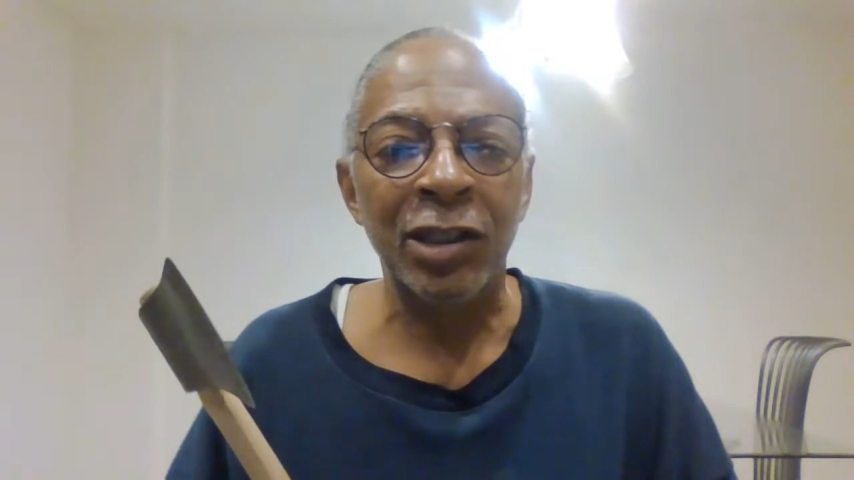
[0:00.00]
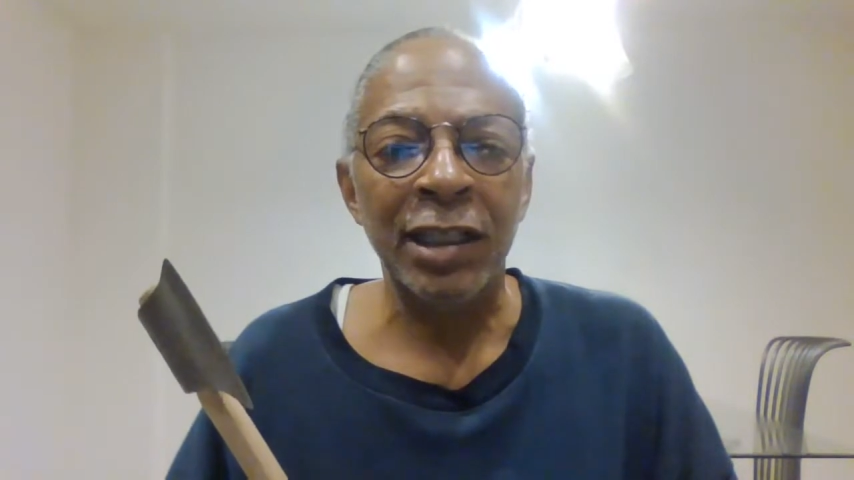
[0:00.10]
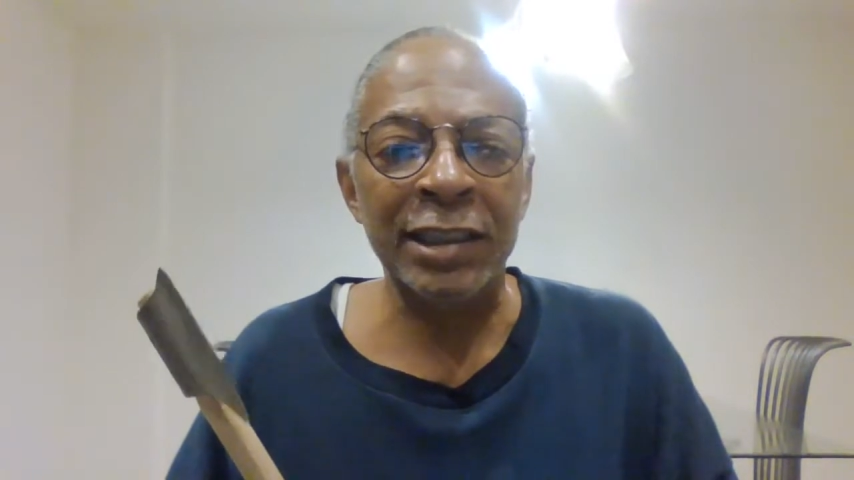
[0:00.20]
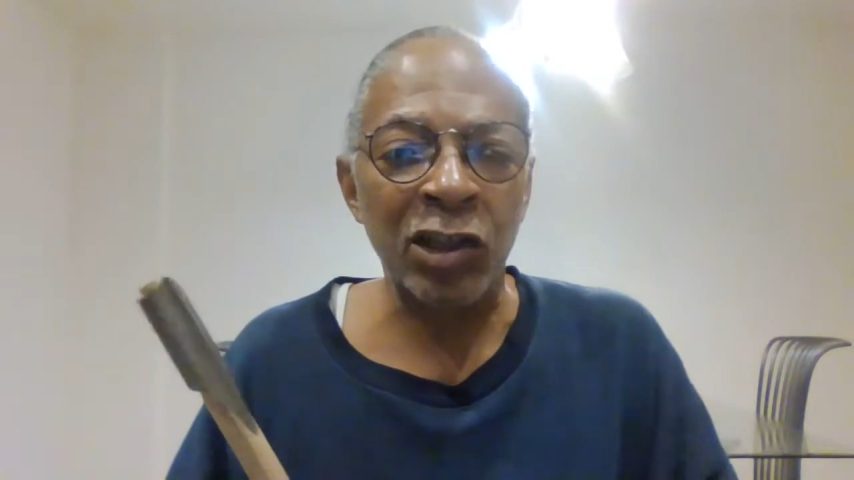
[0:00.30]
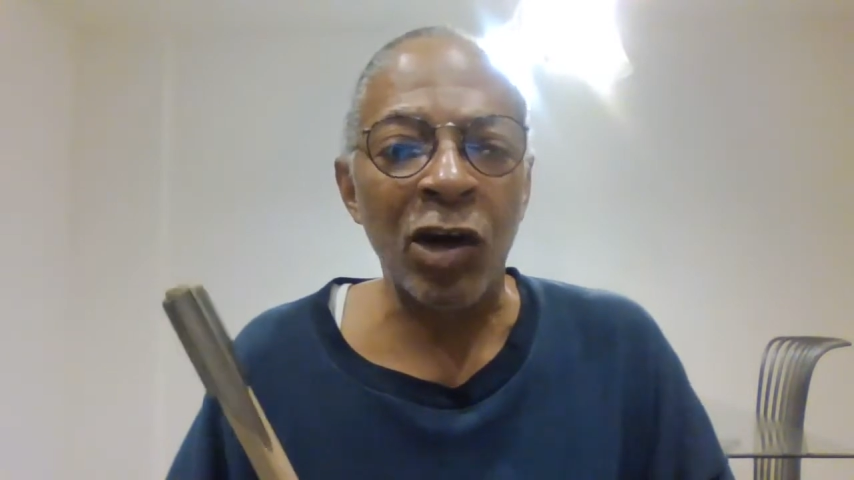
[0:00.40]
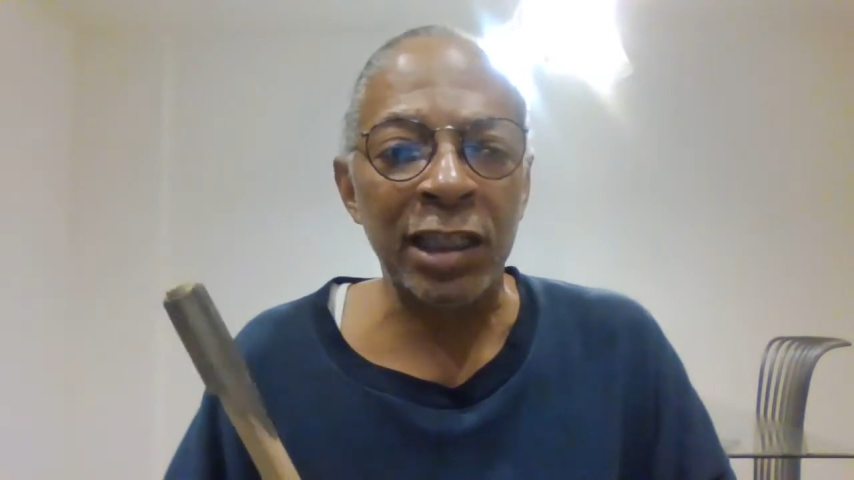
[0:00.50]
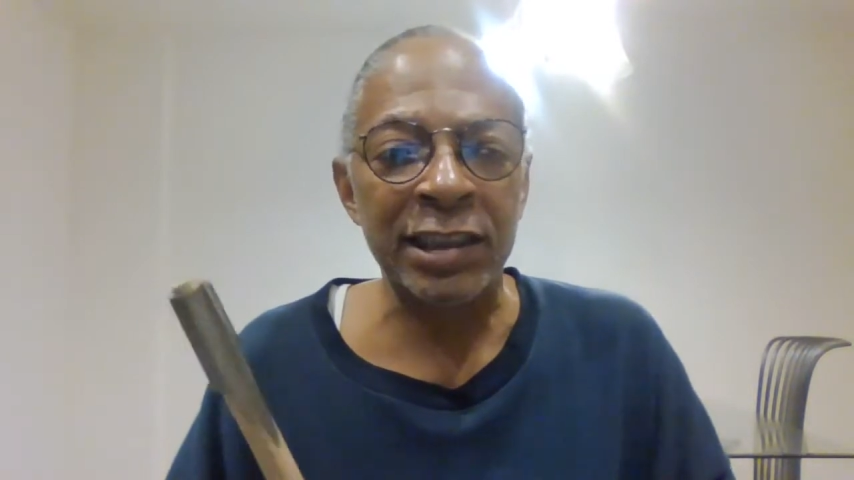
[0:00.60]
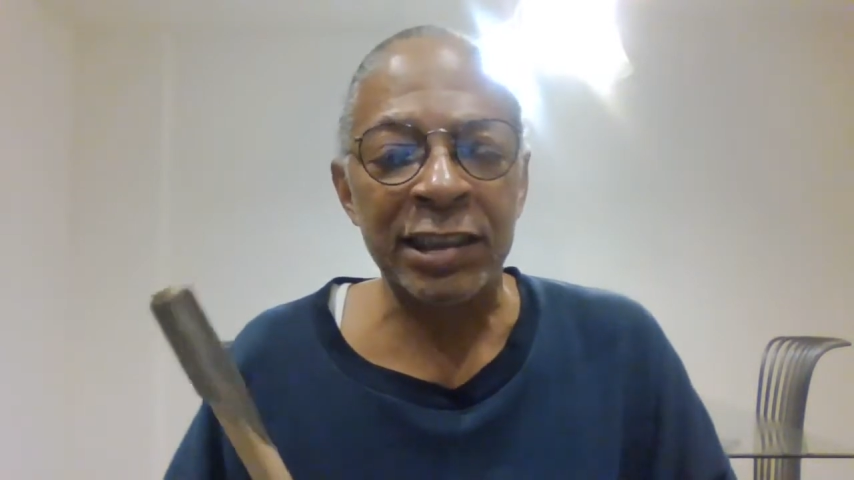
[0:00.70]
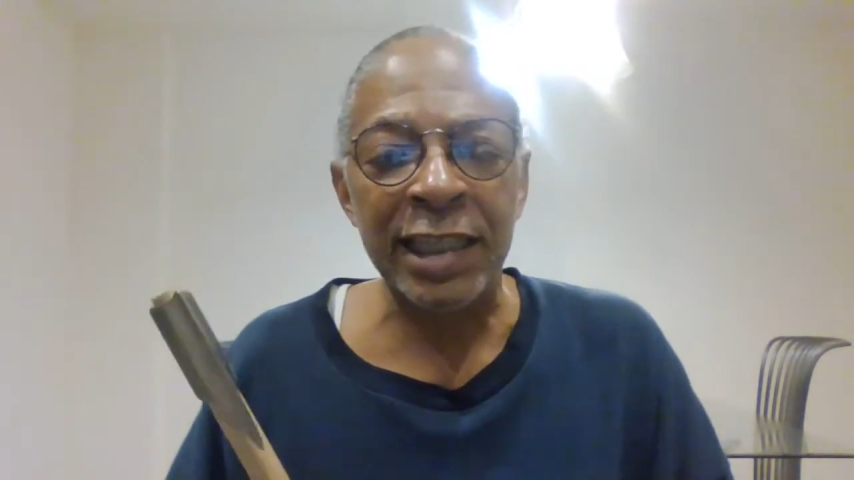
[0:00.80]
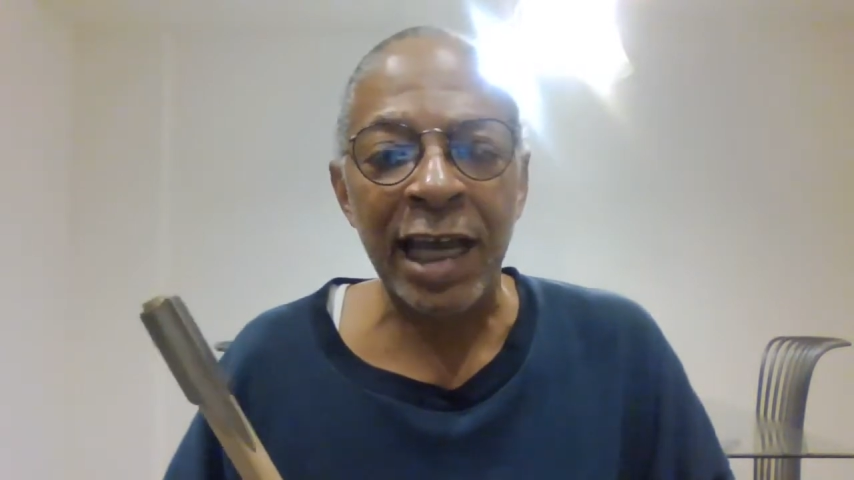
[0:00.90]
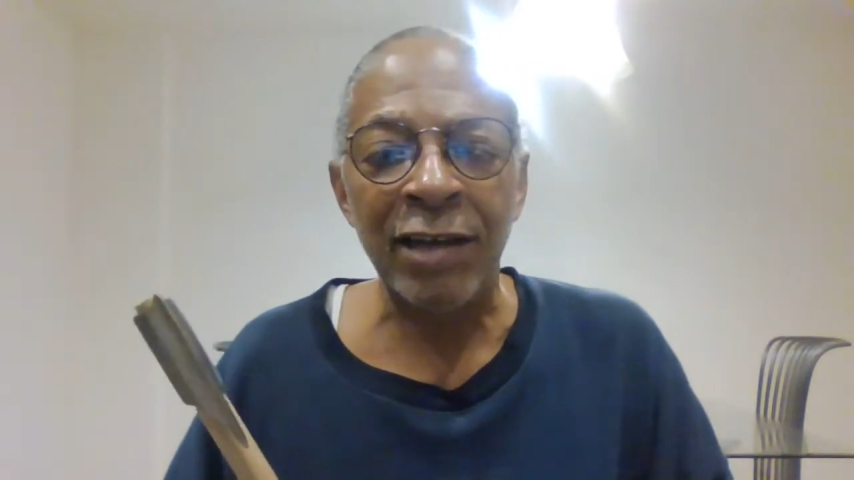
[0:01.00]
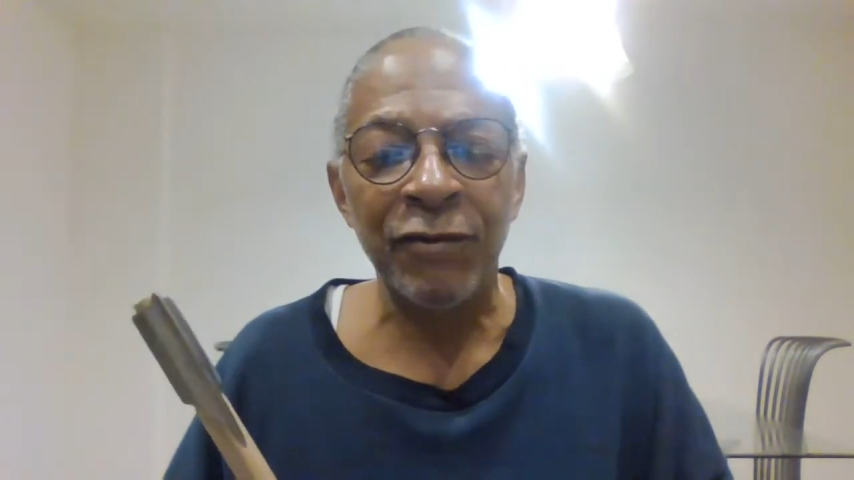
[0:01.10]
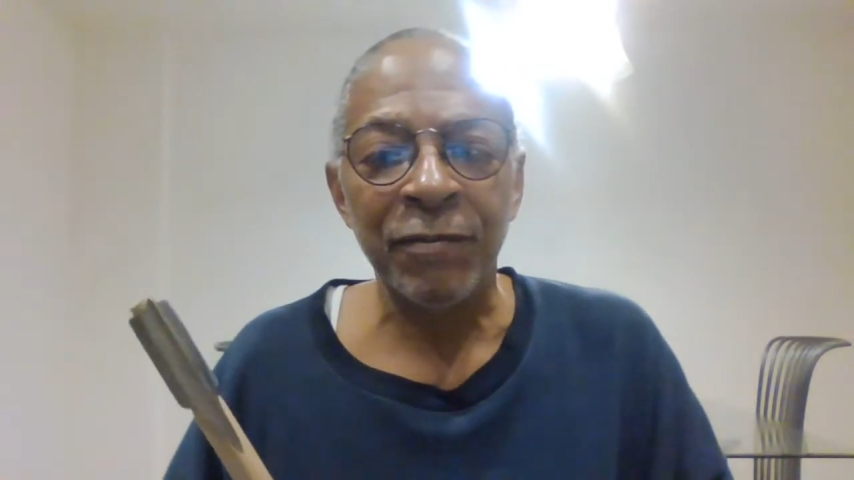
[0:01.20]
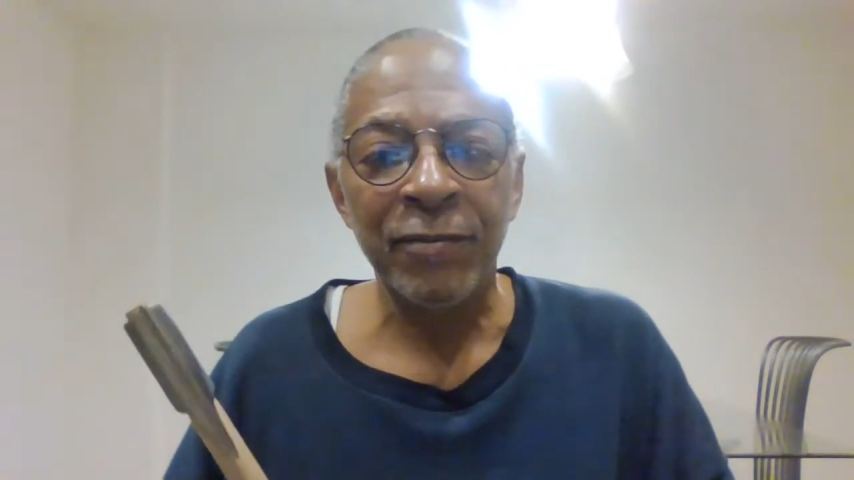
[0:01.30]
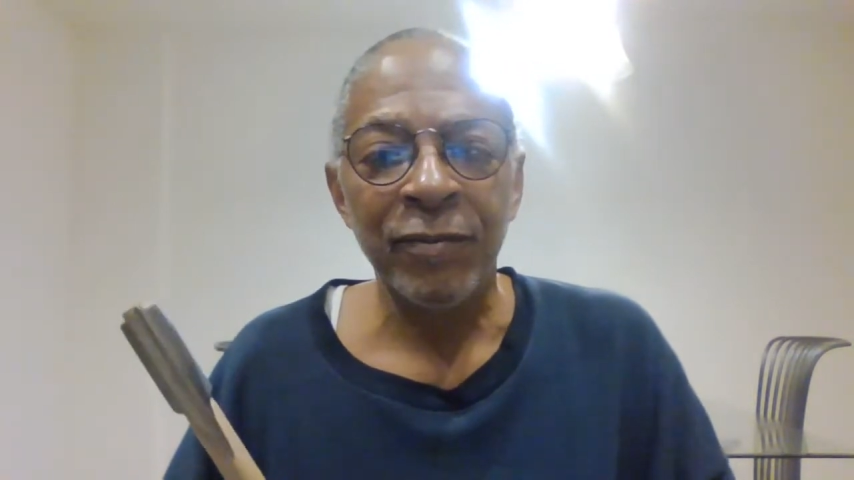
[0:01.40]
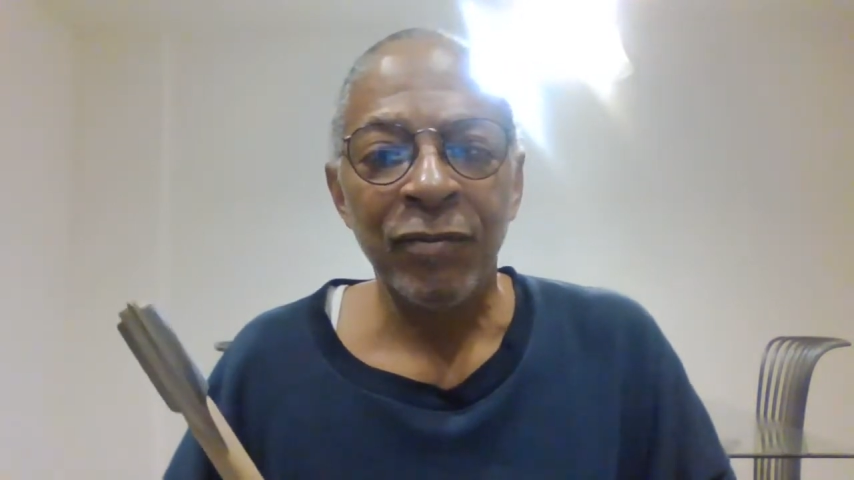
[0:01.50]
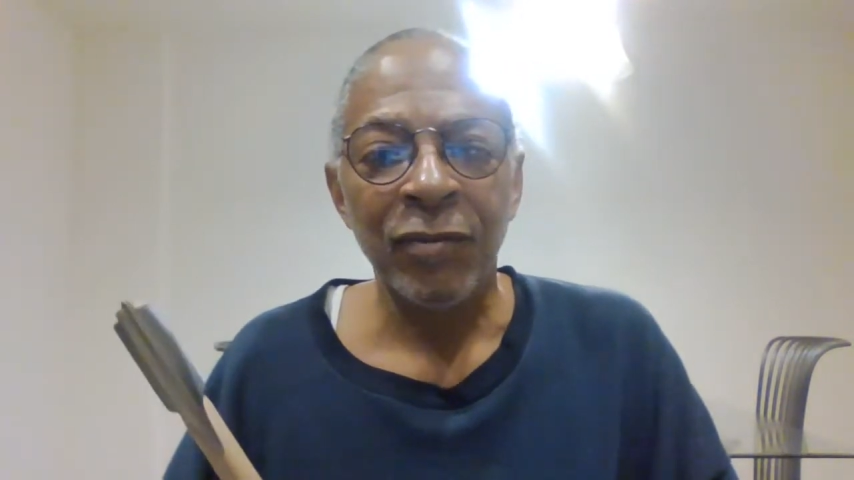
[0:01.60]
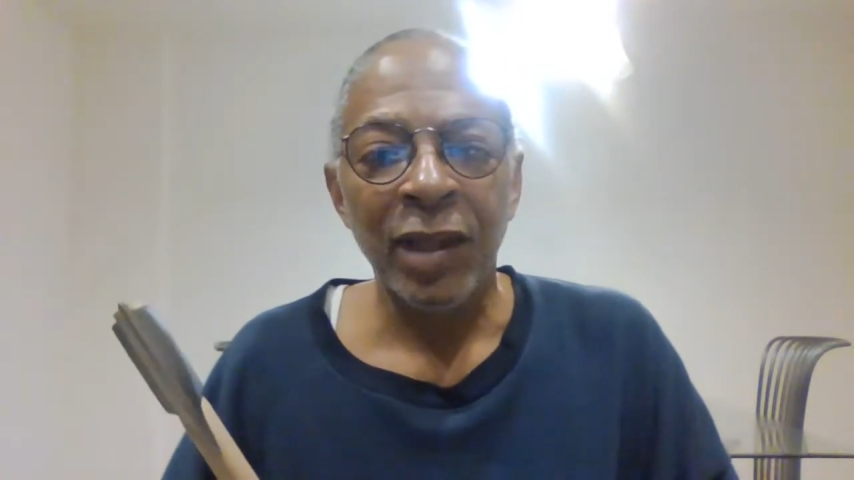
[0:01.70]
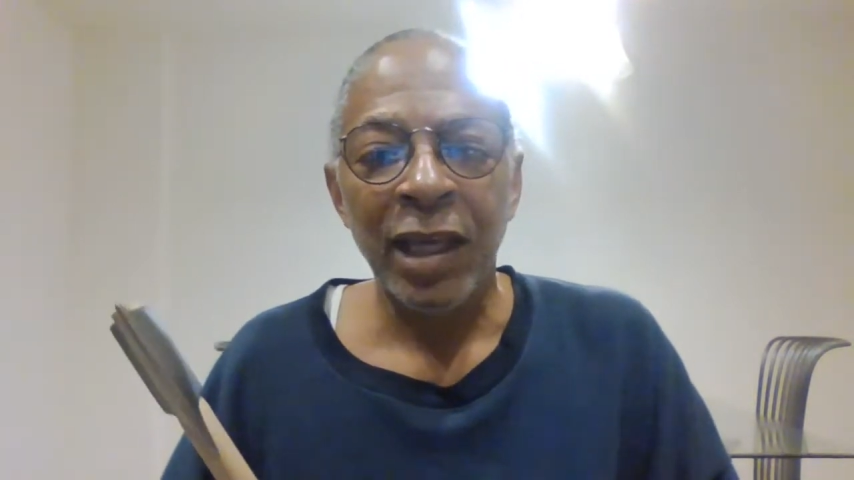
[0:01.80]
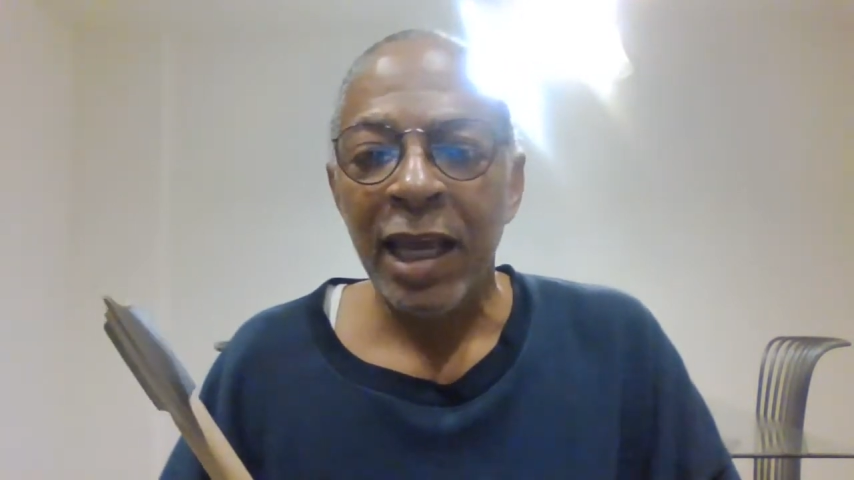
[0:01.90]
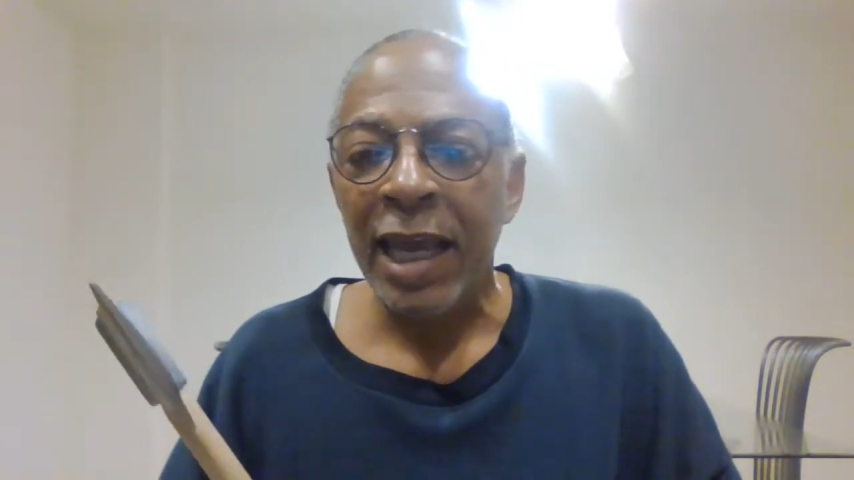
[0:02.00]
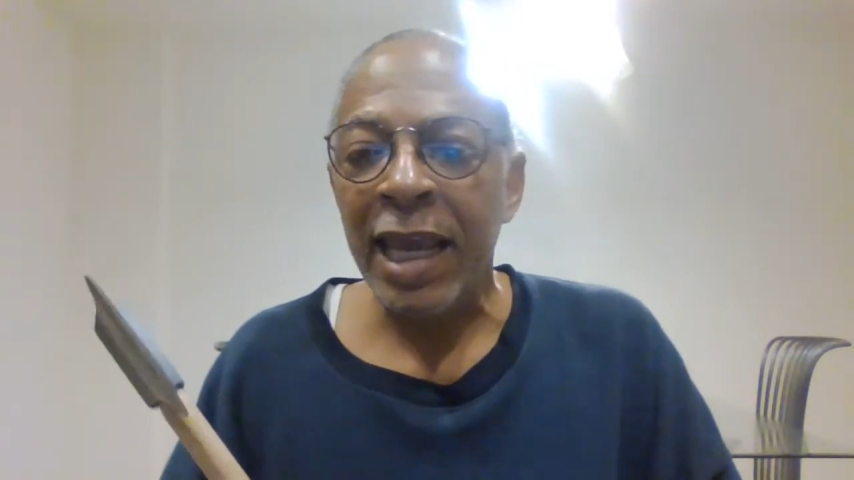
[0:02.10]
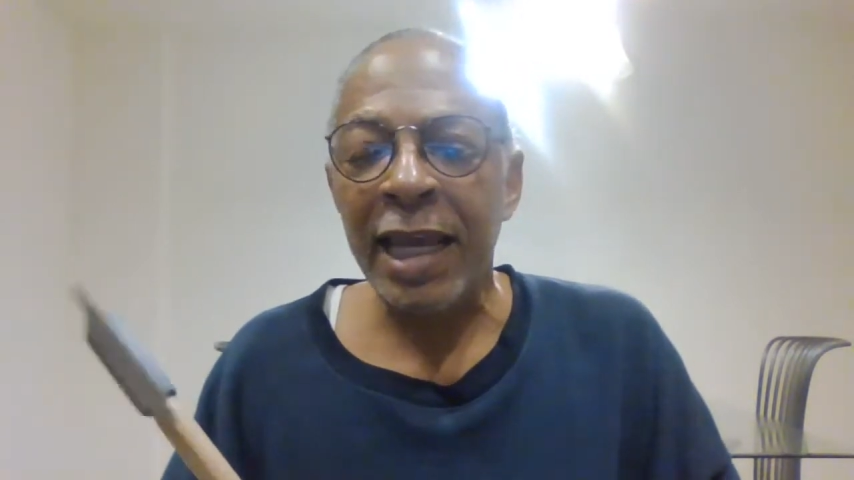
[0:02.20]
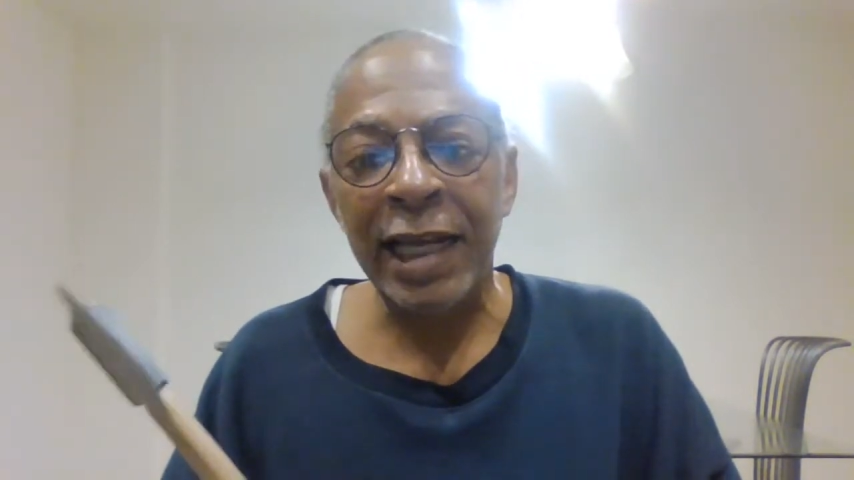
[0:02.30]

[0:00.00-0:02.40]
It's called a staff, and